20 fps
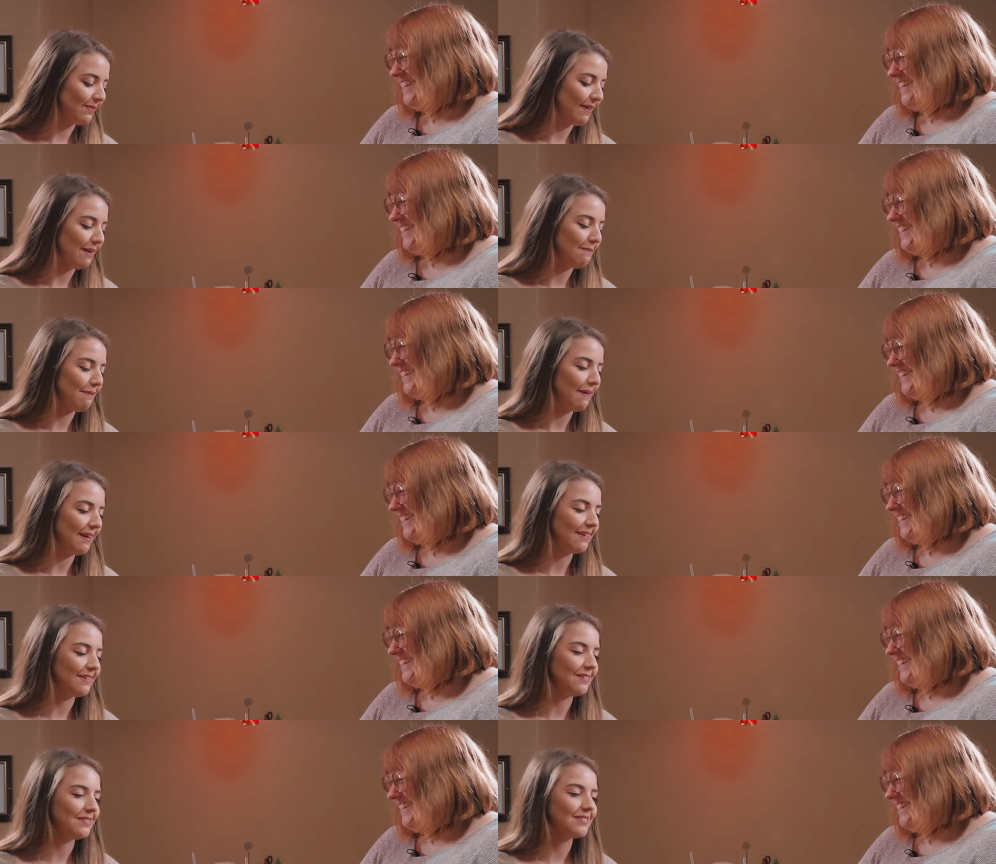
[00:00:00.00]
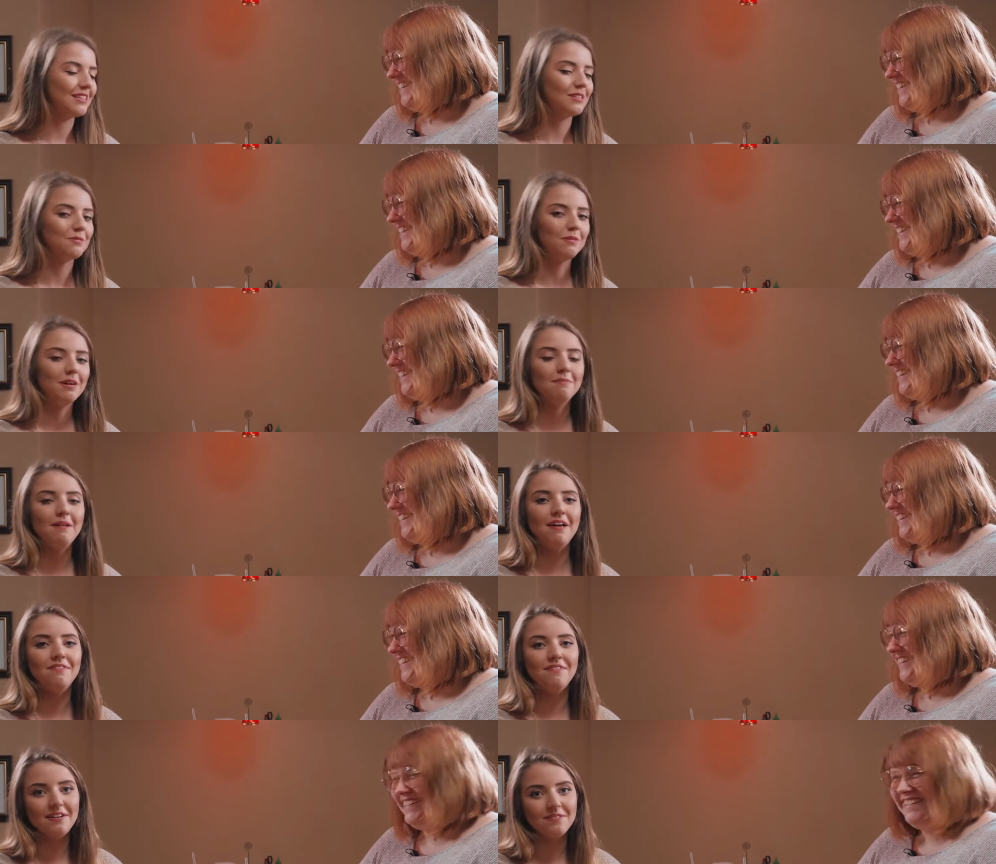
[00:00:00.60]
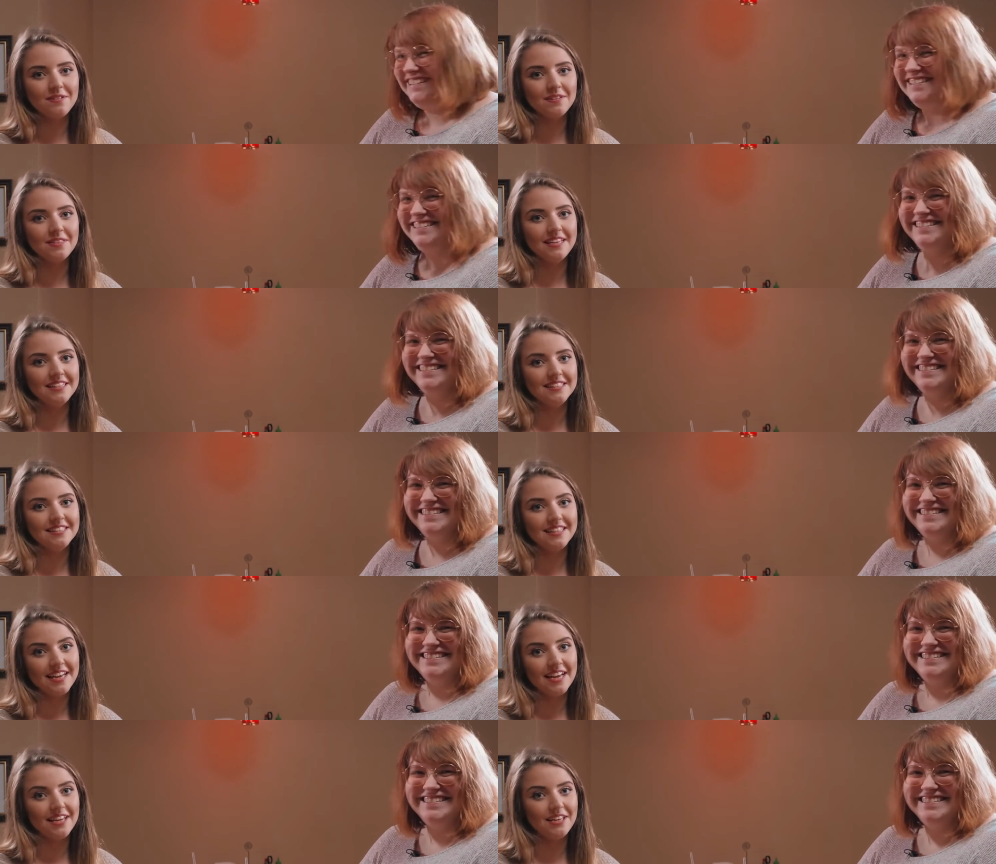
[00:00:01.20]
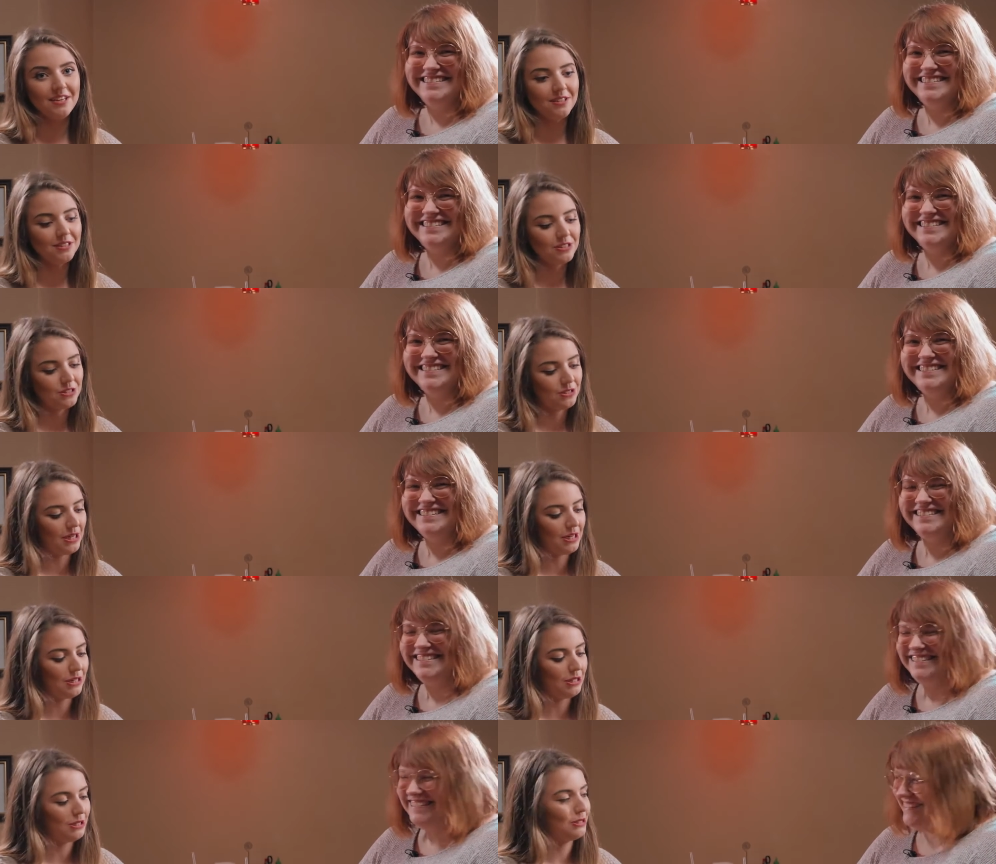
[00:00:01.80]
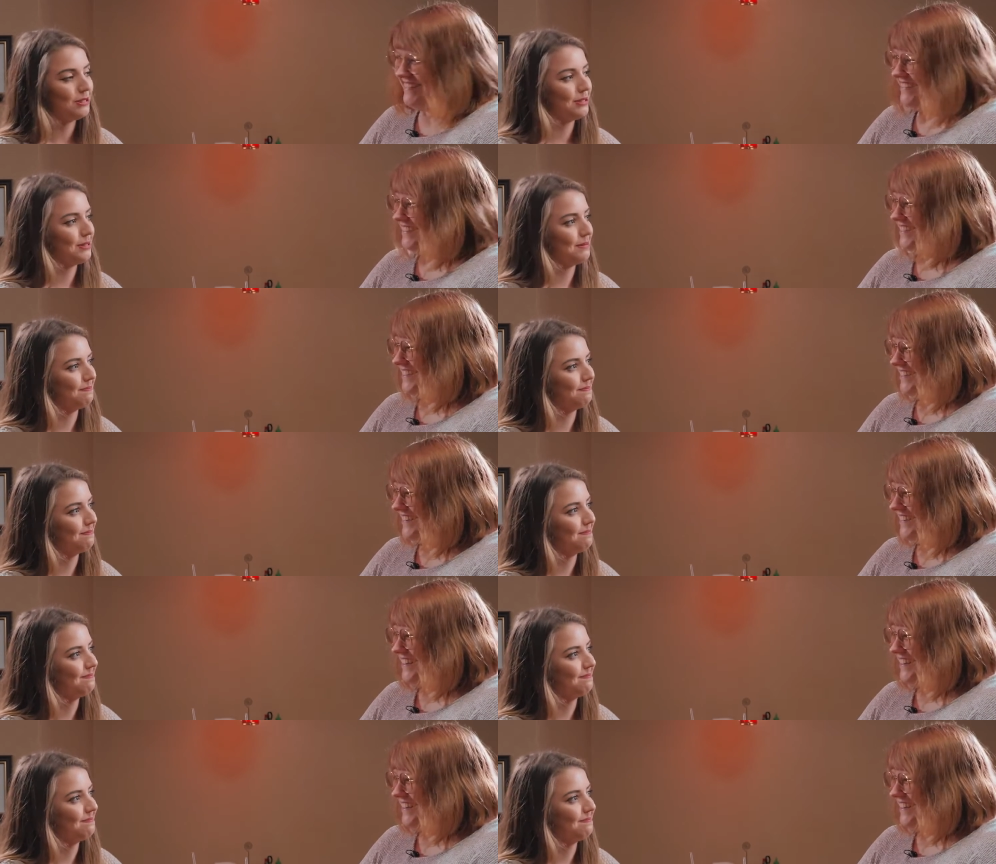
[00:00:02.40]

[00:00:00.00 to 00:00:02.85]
Speaker 1: fried pickles. It's one of my favorite things to get here at Strikers.